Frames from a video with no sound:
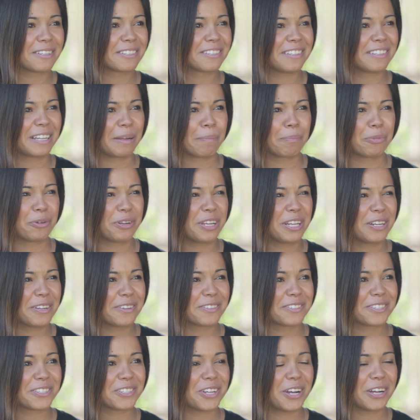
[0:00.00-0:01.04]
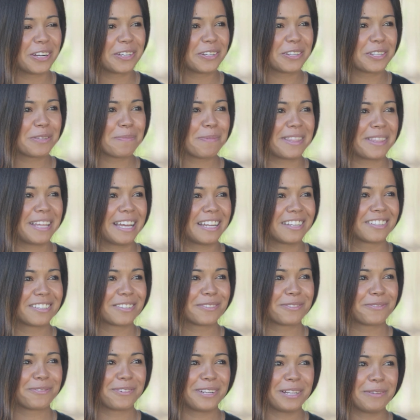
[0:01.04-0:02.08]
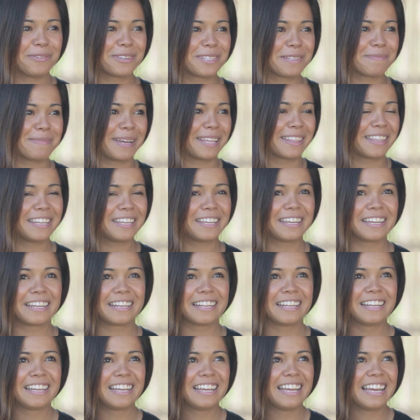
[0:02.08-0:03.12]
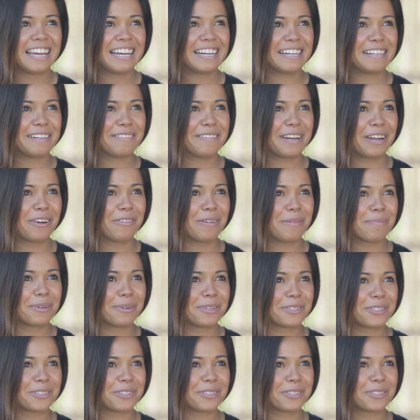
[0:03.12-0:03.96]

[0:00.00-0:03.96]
sell like burritos or tacos, but that just really wasn't my thing. And I remember